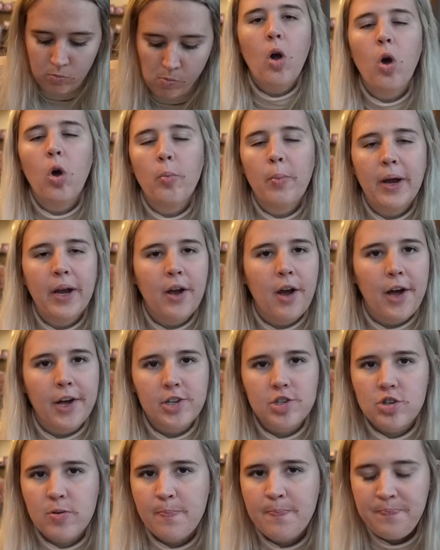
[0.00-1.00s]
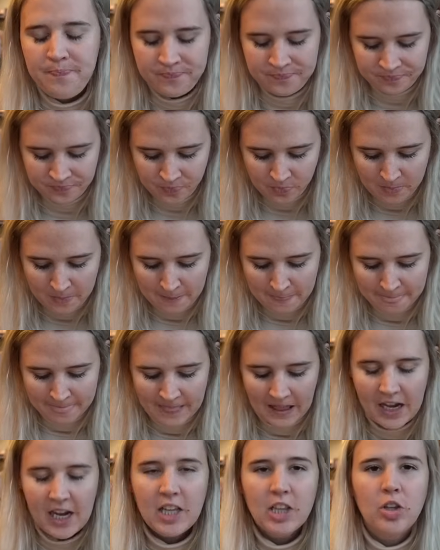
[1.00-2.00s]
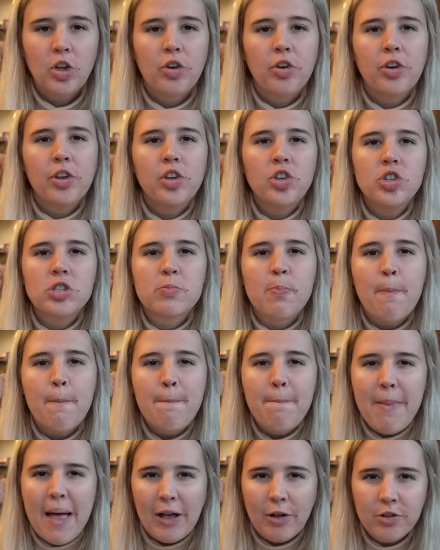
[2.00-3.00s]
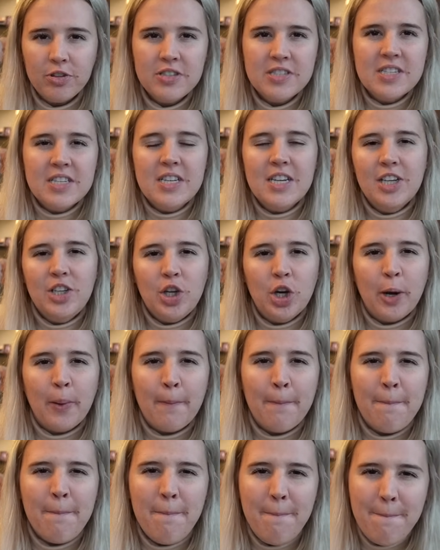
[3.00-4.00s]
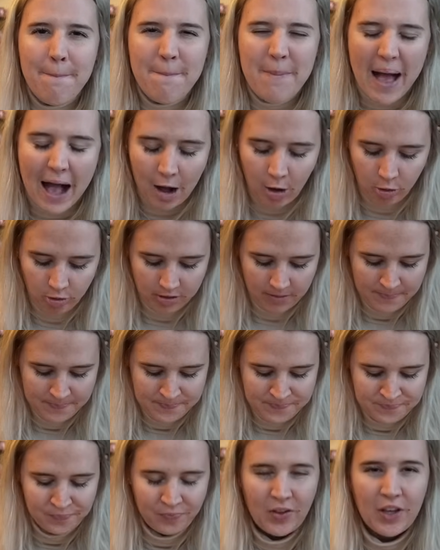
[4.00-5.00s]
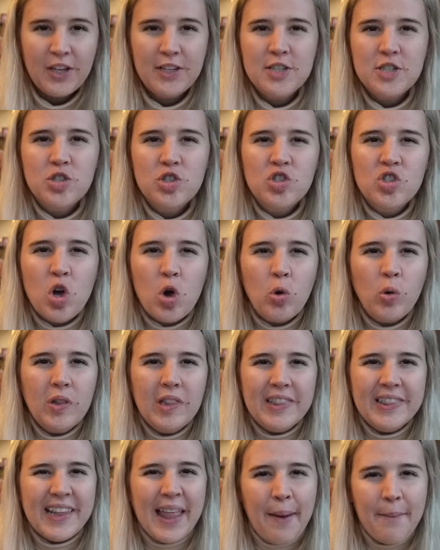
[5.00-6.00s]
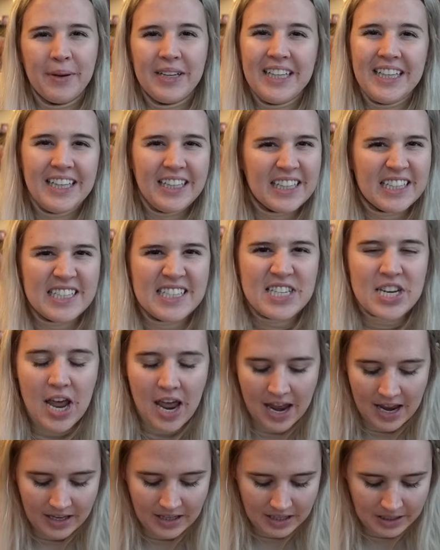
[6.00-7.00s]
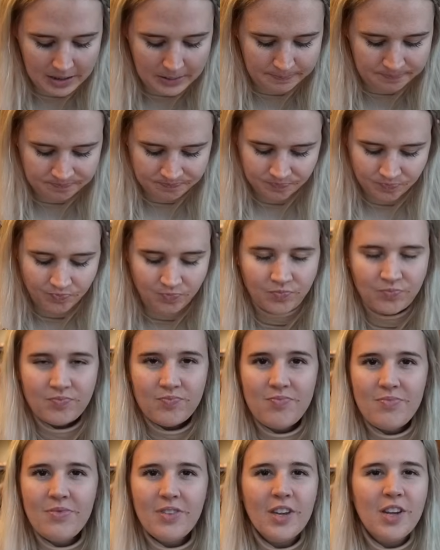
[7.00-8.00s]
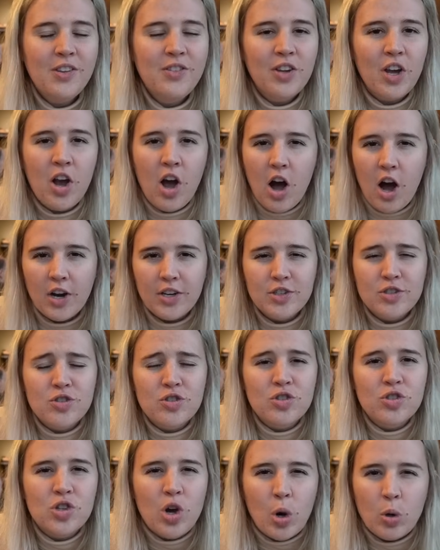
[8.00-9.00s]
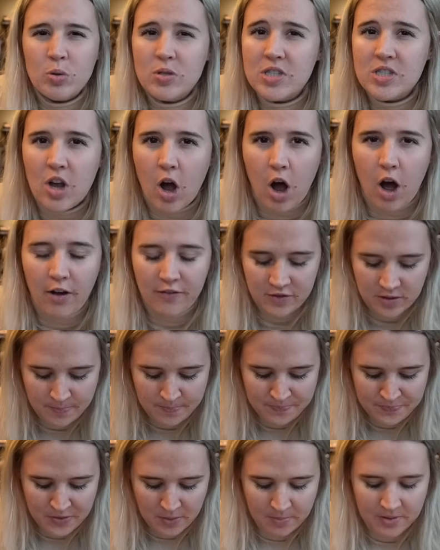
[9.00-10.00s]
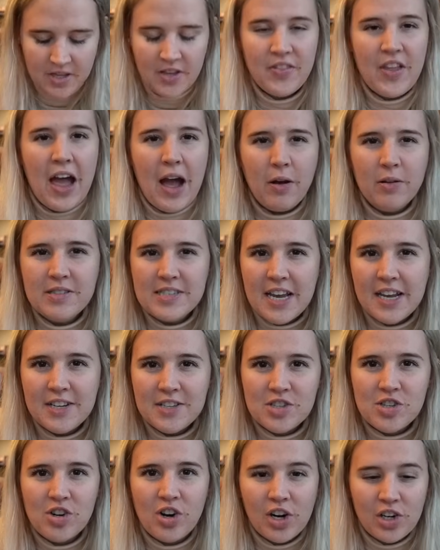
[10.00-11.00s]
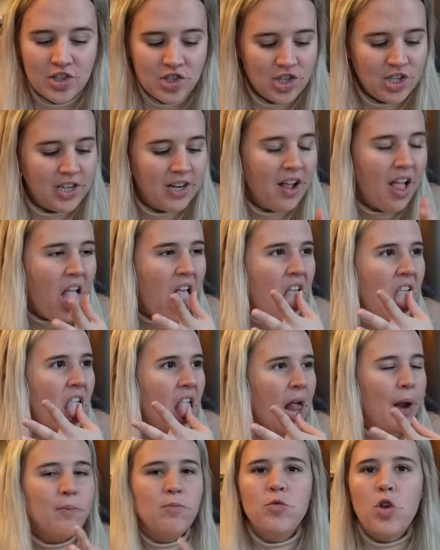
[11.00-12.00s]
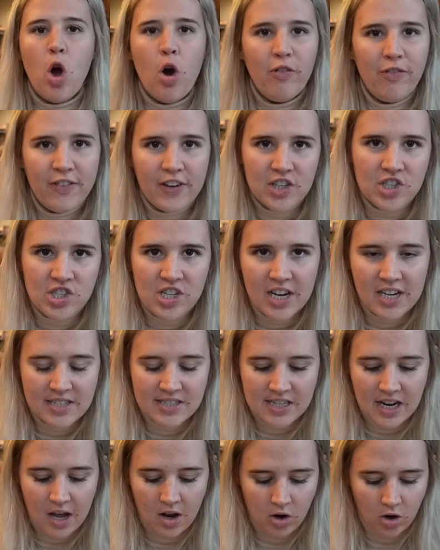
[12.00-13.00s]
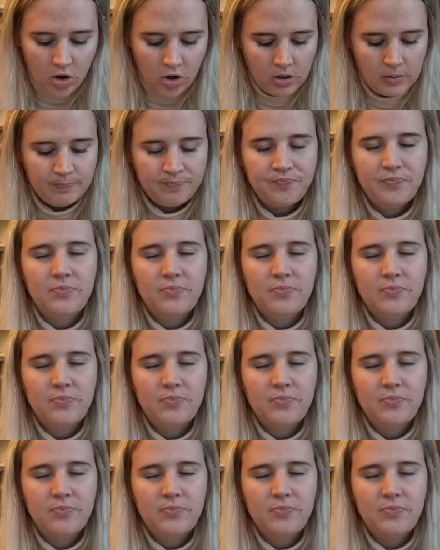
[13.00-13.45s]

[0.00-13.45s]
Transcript: Oh my gosh. It literally just melts in your mouth. It is so lemony and tangy, and the cod is so soft, but then the outside is crunchy. No fish taste at all.